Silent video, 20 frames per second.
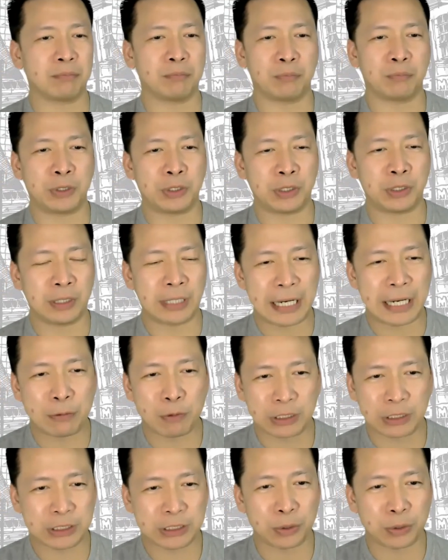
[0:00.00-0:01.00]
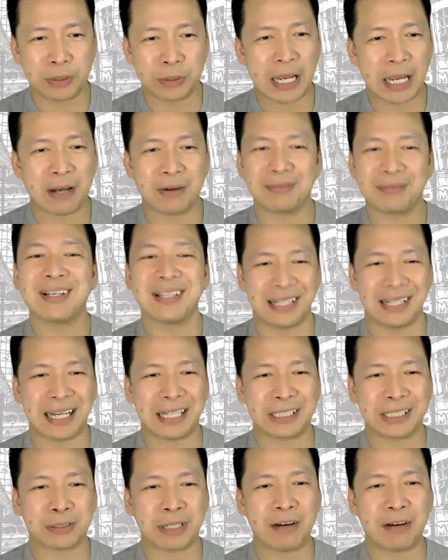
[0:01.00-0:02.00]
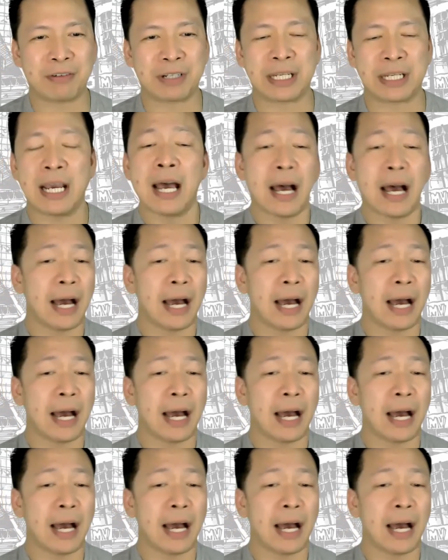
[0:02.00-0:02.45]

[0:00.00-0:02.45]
When your leg wants to go down, that's gravity.